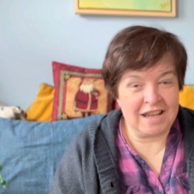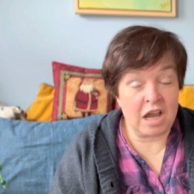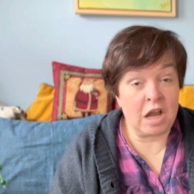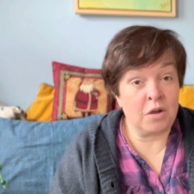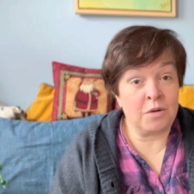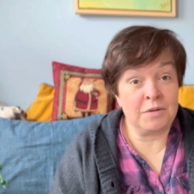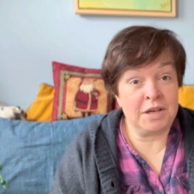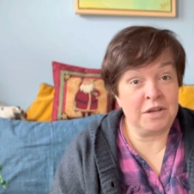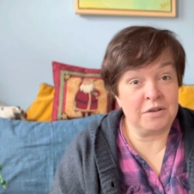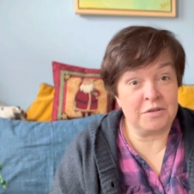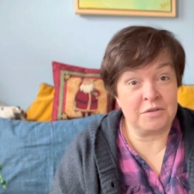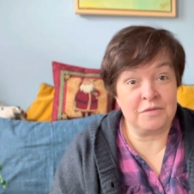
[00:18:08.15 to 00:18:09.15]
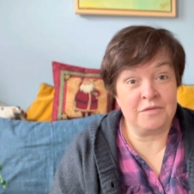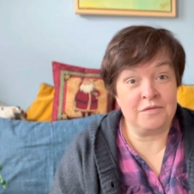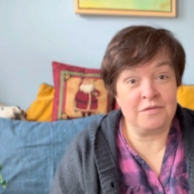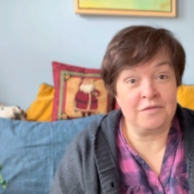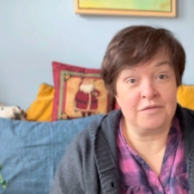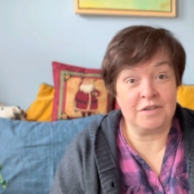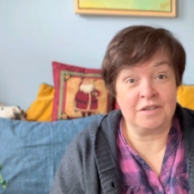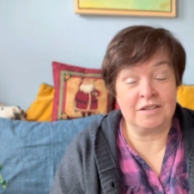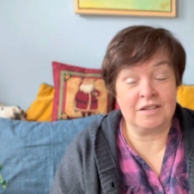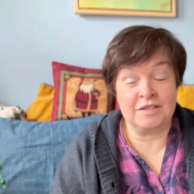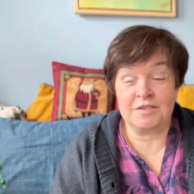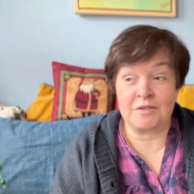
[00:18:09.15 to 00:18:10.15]
I already own the
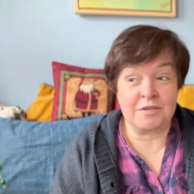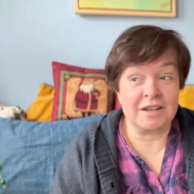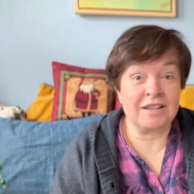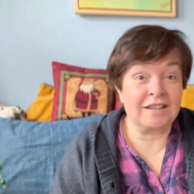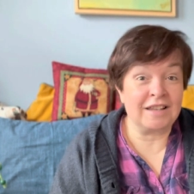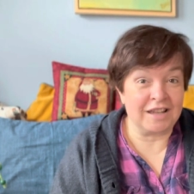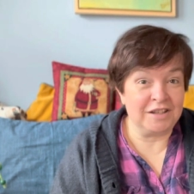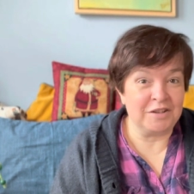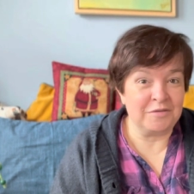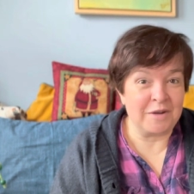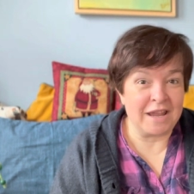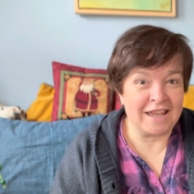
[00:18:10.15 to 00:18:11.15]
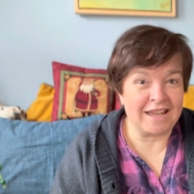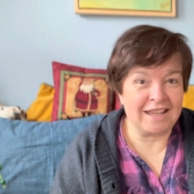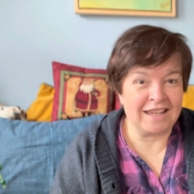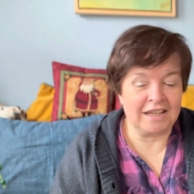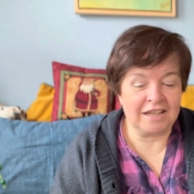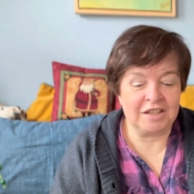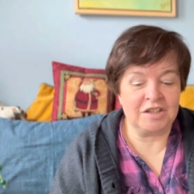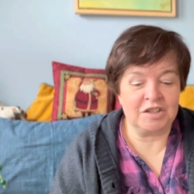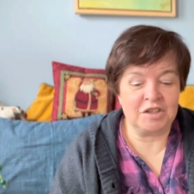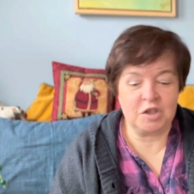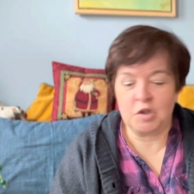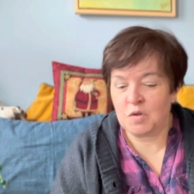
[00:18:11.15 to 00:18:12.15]
historical underwear and
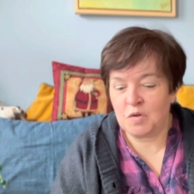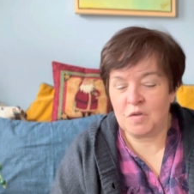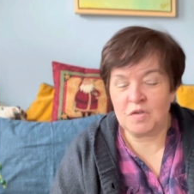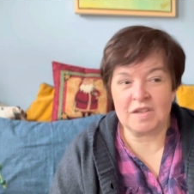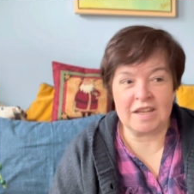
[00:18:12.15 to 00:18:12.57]
shoes,